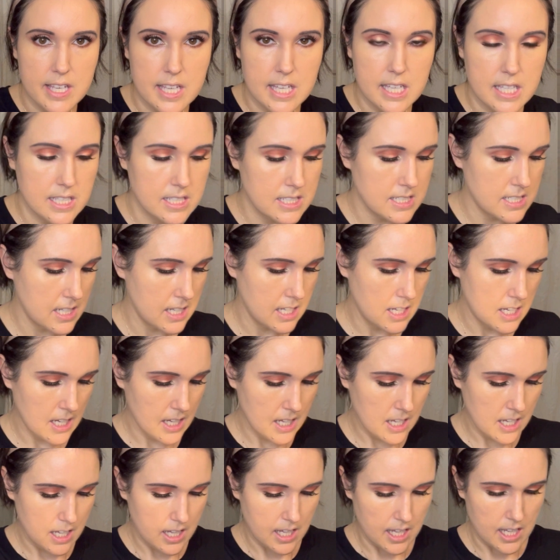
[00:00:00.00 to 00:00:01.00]
end.
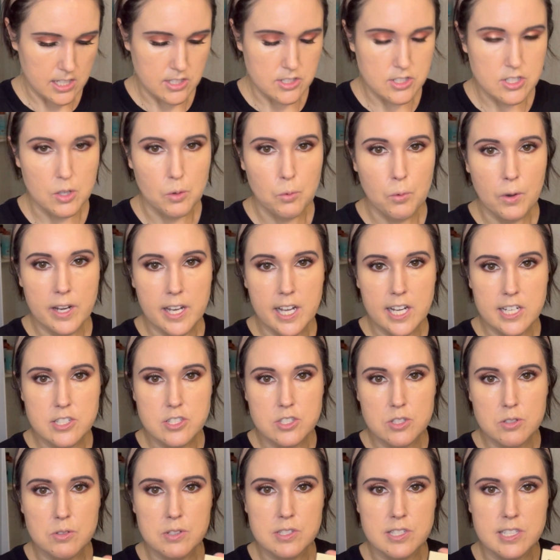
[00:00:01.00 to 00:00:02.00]
And so what I
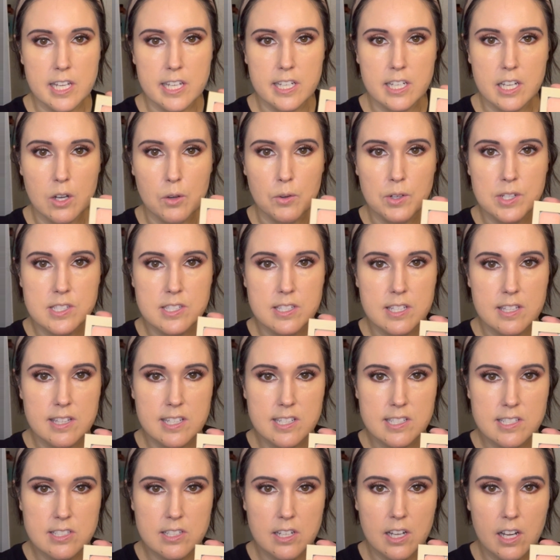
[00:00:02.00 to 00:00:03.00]
do is I go into
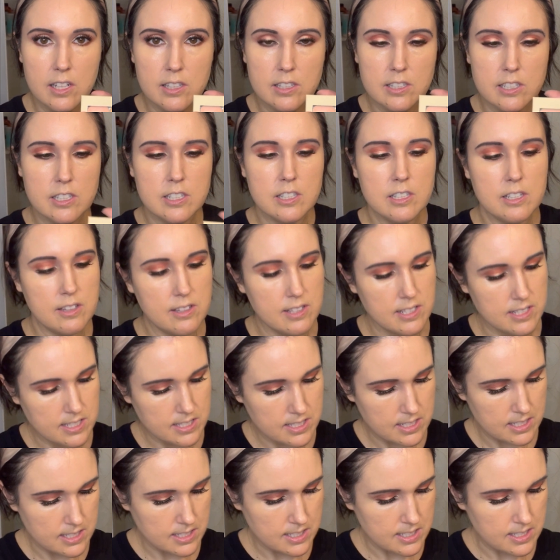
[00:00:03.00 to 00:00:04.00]
this color. This
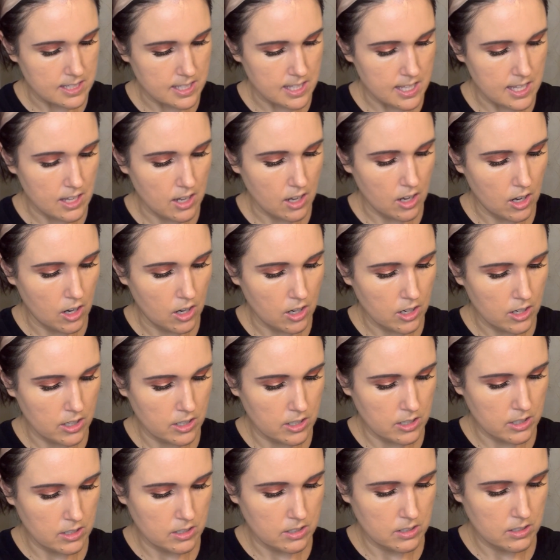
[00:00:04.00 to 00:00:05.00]
is the
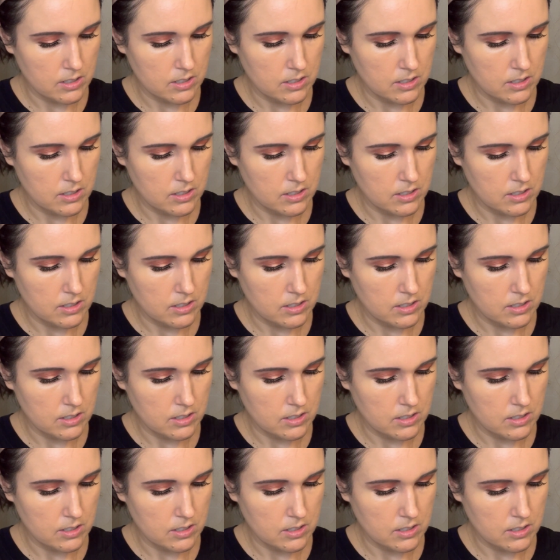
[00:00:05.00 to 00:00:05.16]
R,